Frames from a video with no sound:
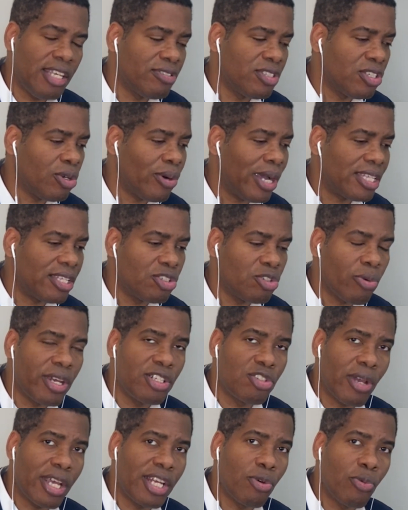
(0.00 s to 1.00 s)
So at the Dorian
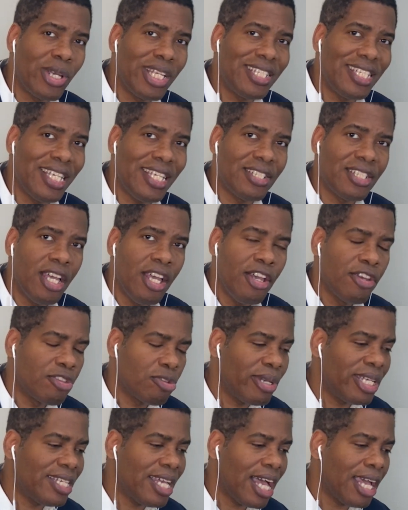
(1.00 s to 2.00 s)
Trader, we teach
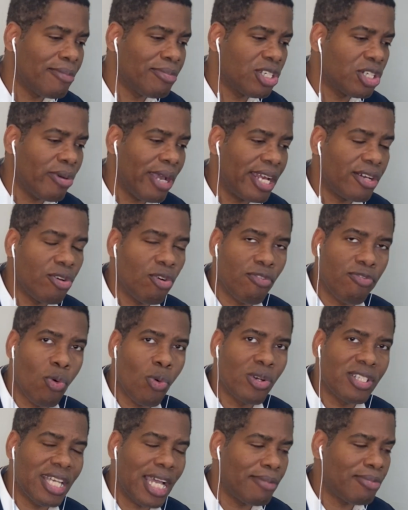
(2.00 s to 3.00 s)
3 times the credit or 4 times the